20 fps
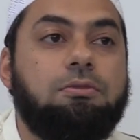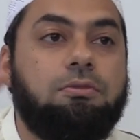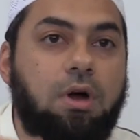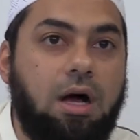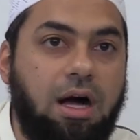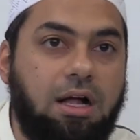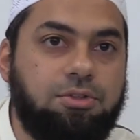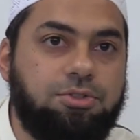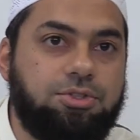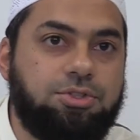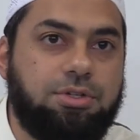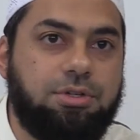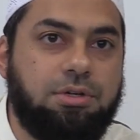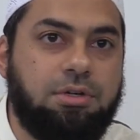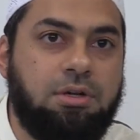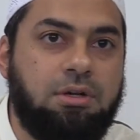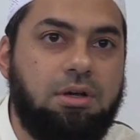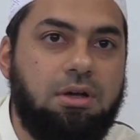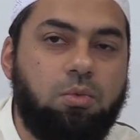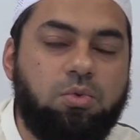of culture.
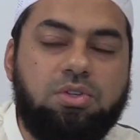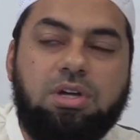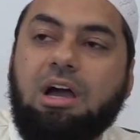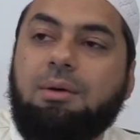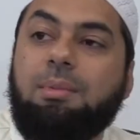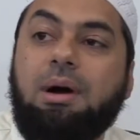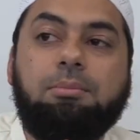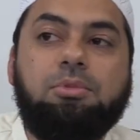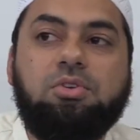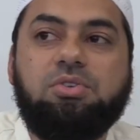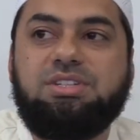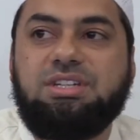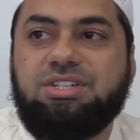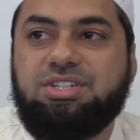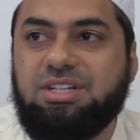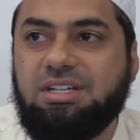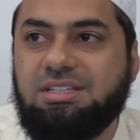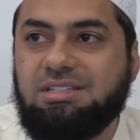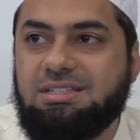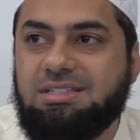Talk about
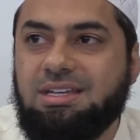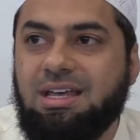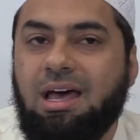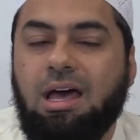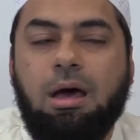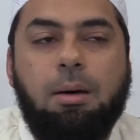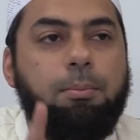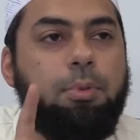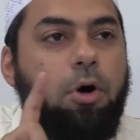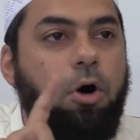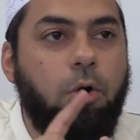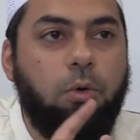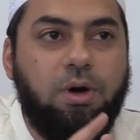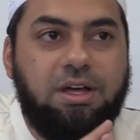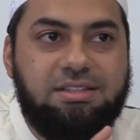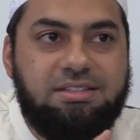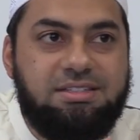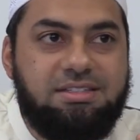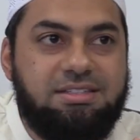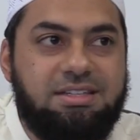musicians,
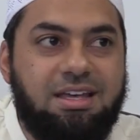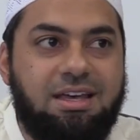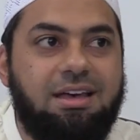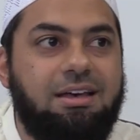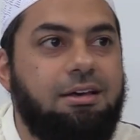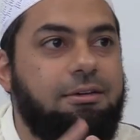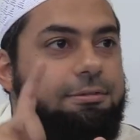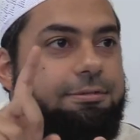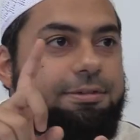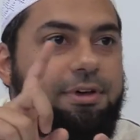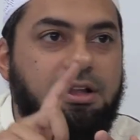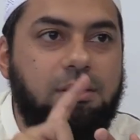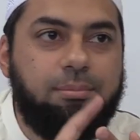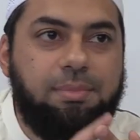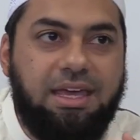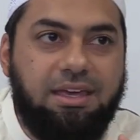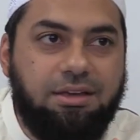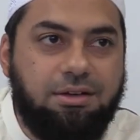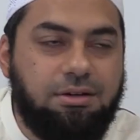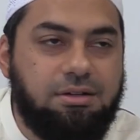poets,
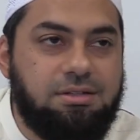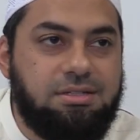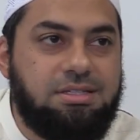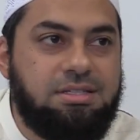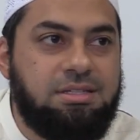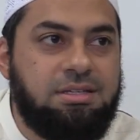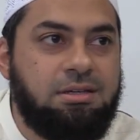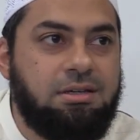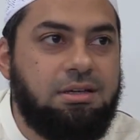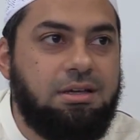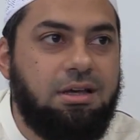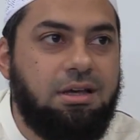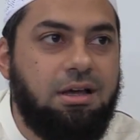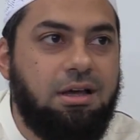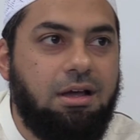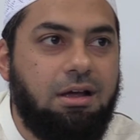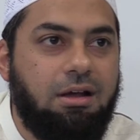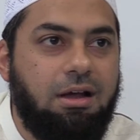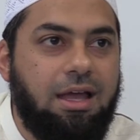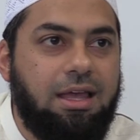filmmakers,
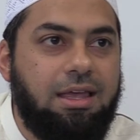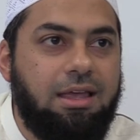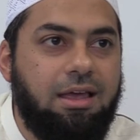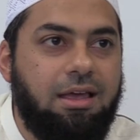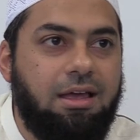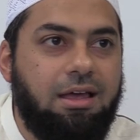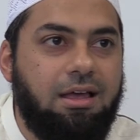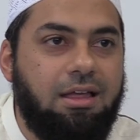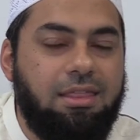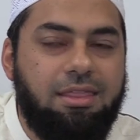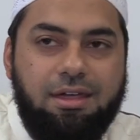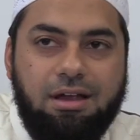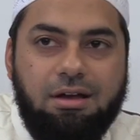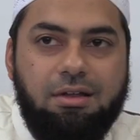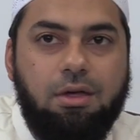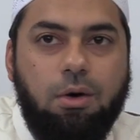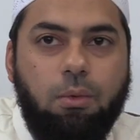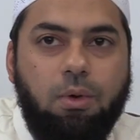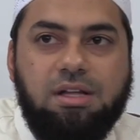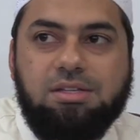right?
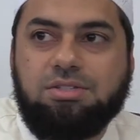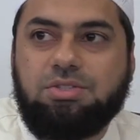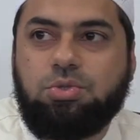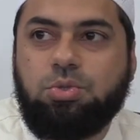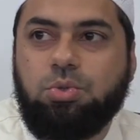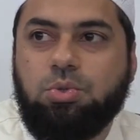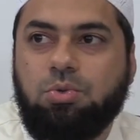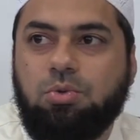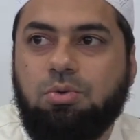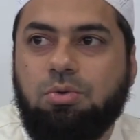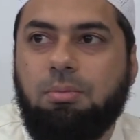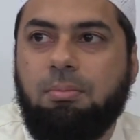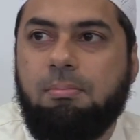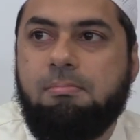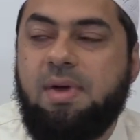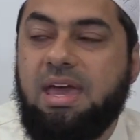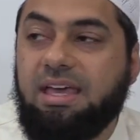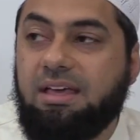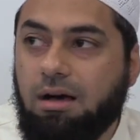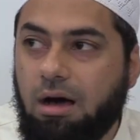They're the ones who
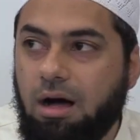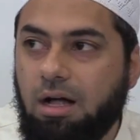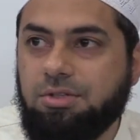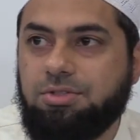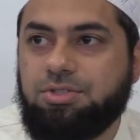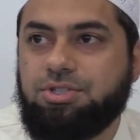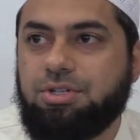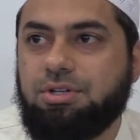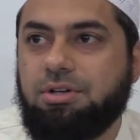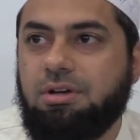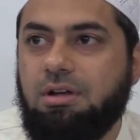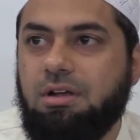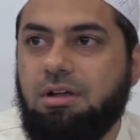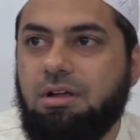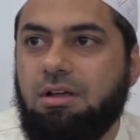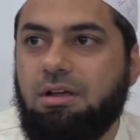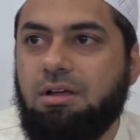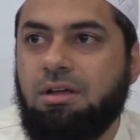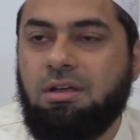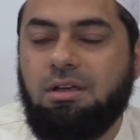make culture.
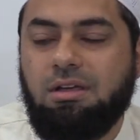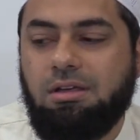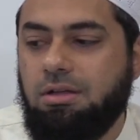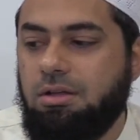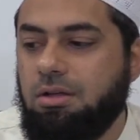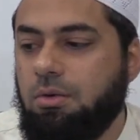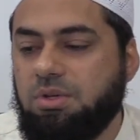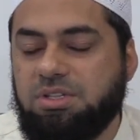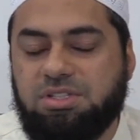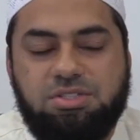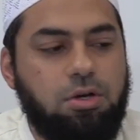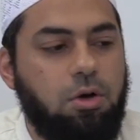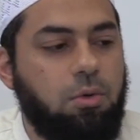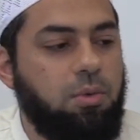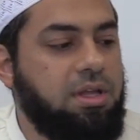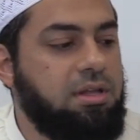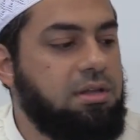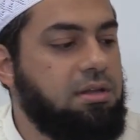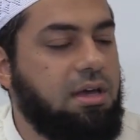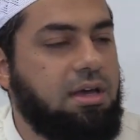You know, when
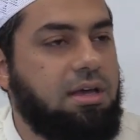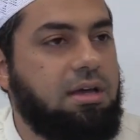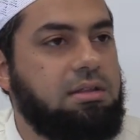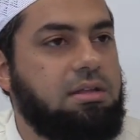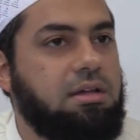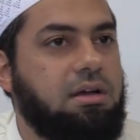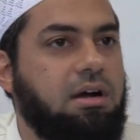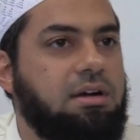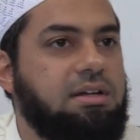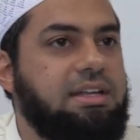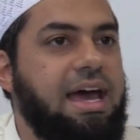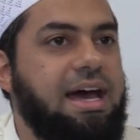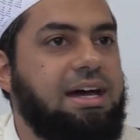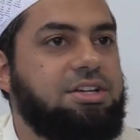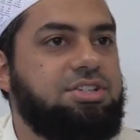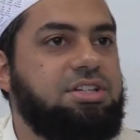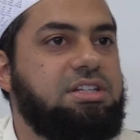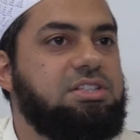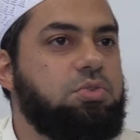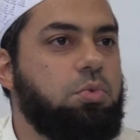the
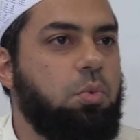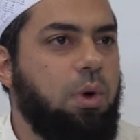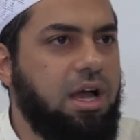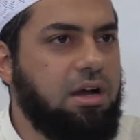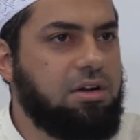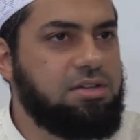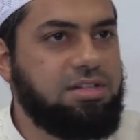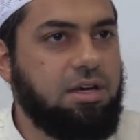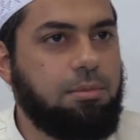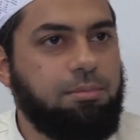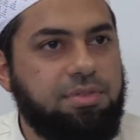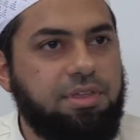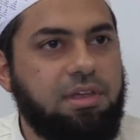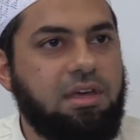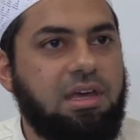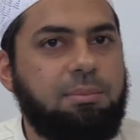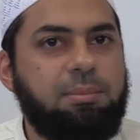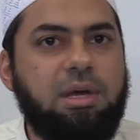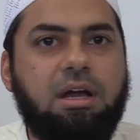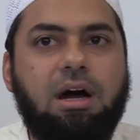Kardashians wear
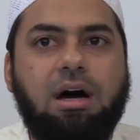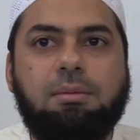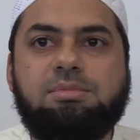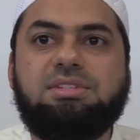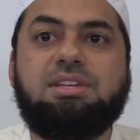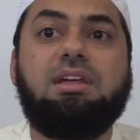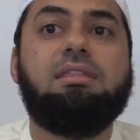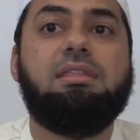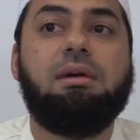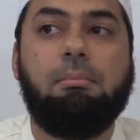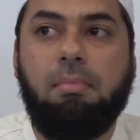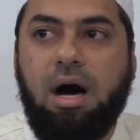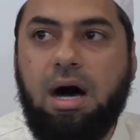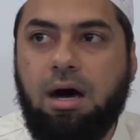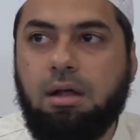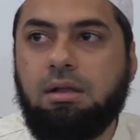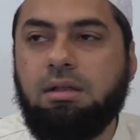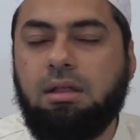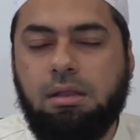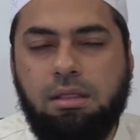something, it becomes
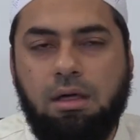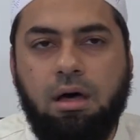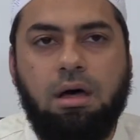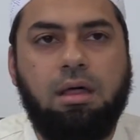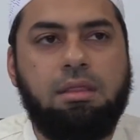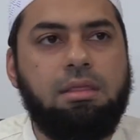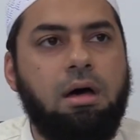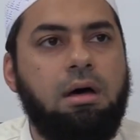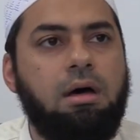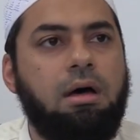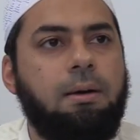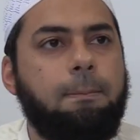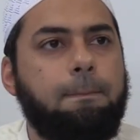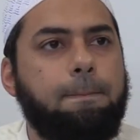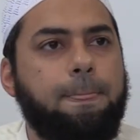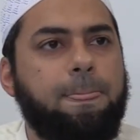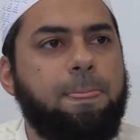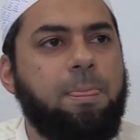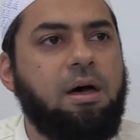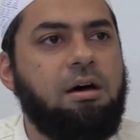
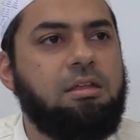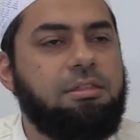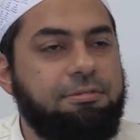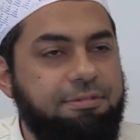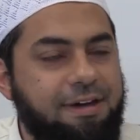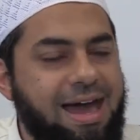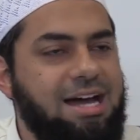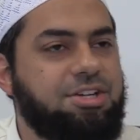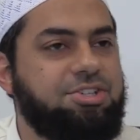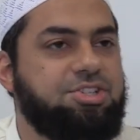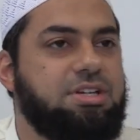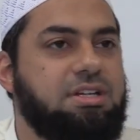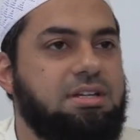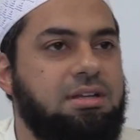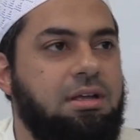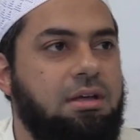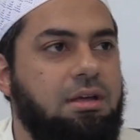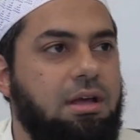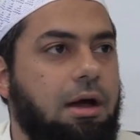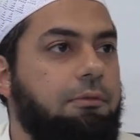the fashion.
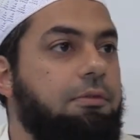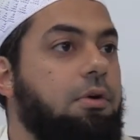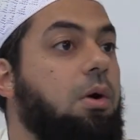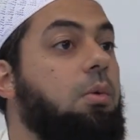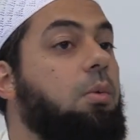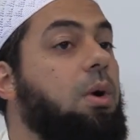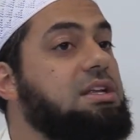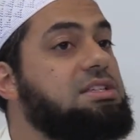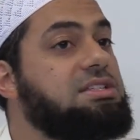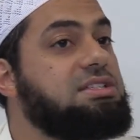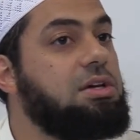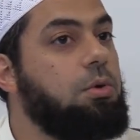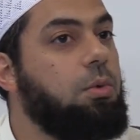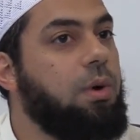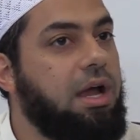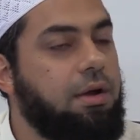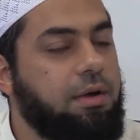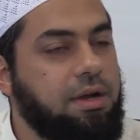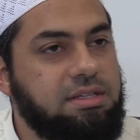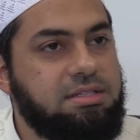Everyone wants to
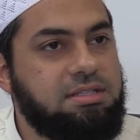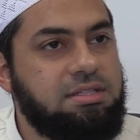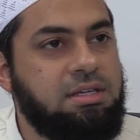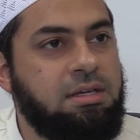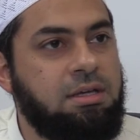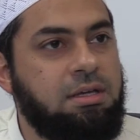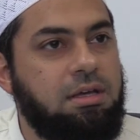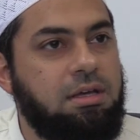wear it.